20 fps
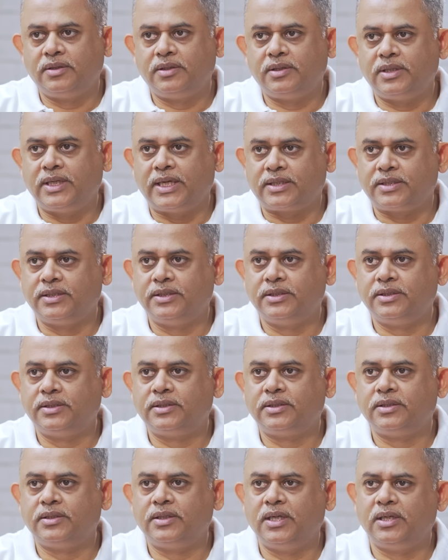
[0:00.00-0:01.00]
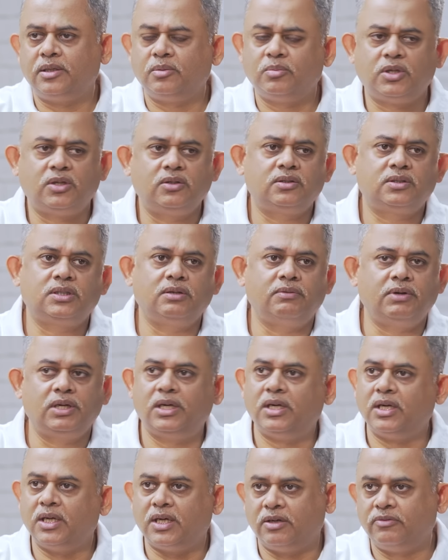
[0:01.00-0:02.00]
taxes at about
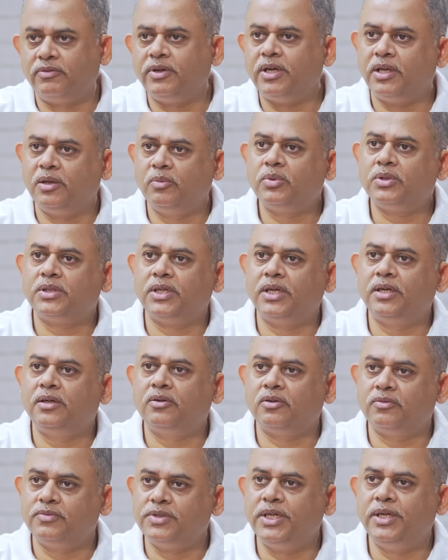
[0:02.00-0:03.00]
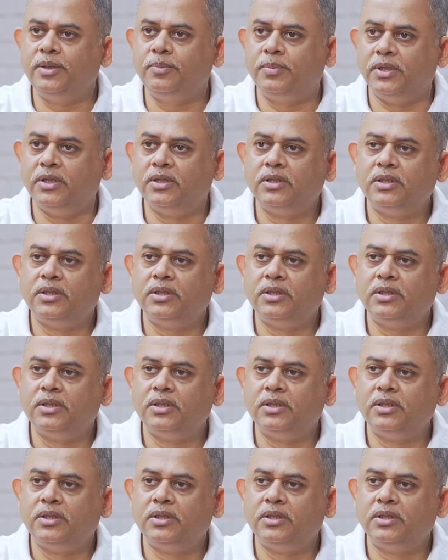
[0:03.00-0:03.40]
17.5%, 18% of GDP,